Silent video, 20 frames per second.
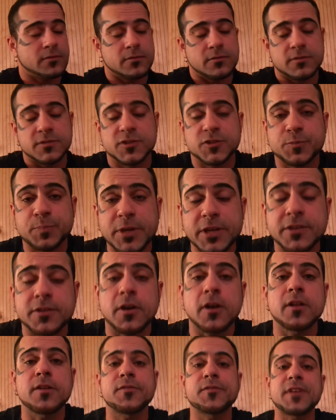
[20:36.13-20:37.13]
spend
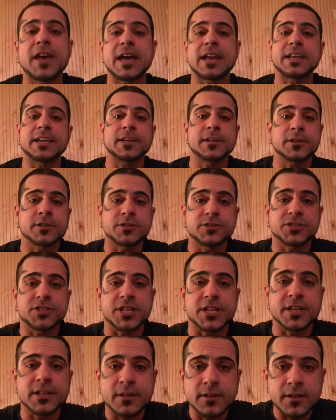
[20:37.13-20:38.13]
all of that
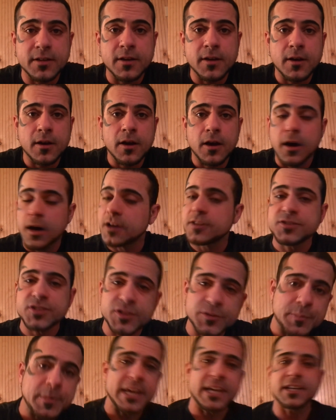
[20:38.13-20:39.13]
energy on
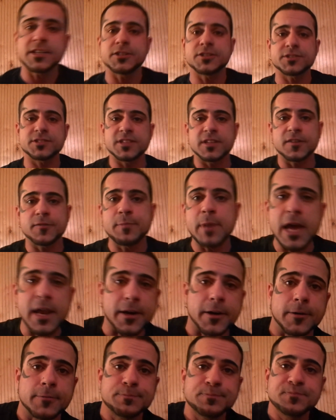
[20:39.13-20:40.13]
just making yourself
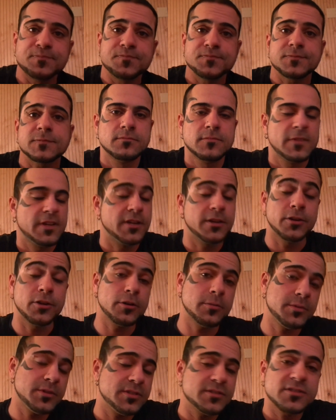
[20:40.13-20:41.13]
better. And
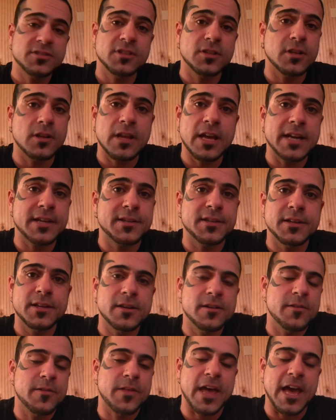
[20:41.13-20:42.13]
nobody's gonna like to
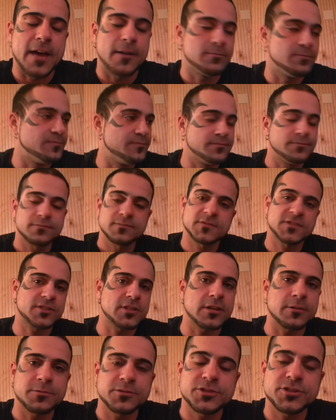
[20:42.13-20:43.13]
hear that. It's
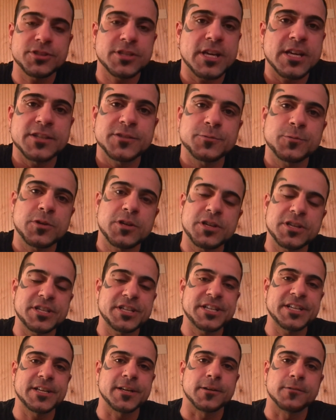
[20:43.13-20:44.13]
not what you guys wanted to
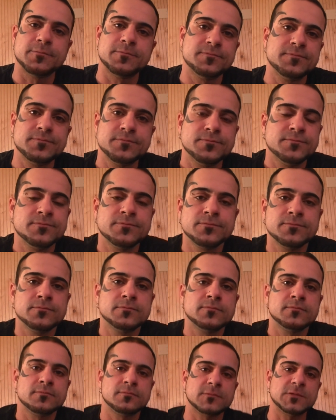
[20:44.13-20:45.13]
hear.
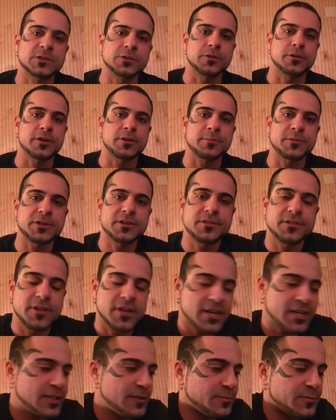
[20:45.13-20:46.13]
You know what I mean? You're
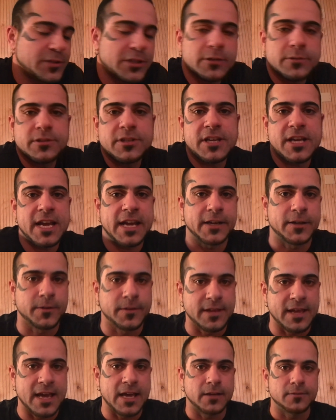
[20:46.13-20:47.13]
not gonna be able to handle
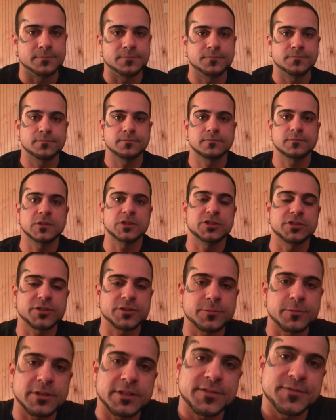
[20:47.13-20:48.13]
that. You
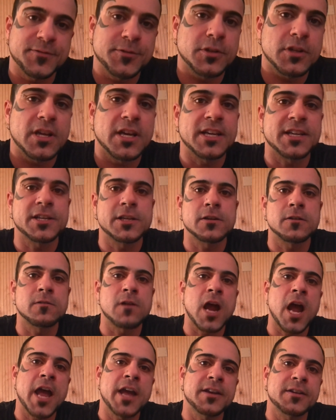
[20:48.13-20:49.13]
just want to feel like you're
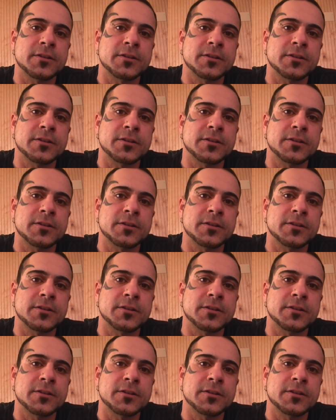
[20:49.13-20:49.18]
right,